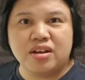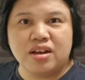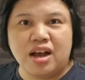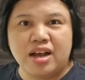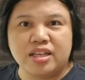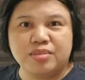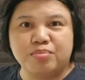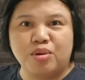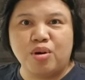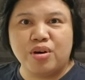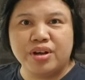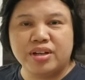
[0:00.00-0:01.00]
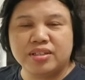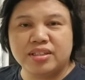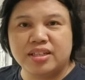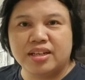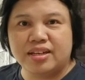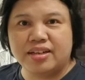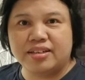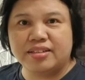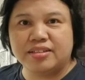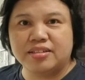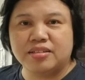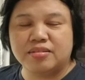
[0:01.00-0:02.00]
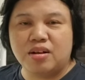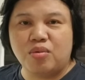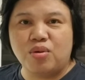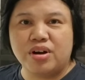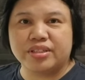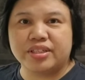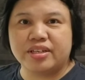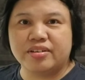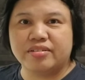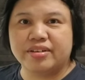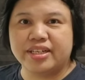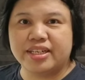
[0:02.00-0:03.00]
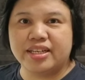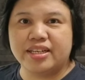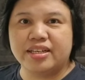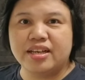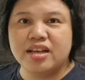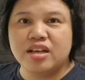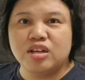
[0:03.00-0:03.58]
I boiled water already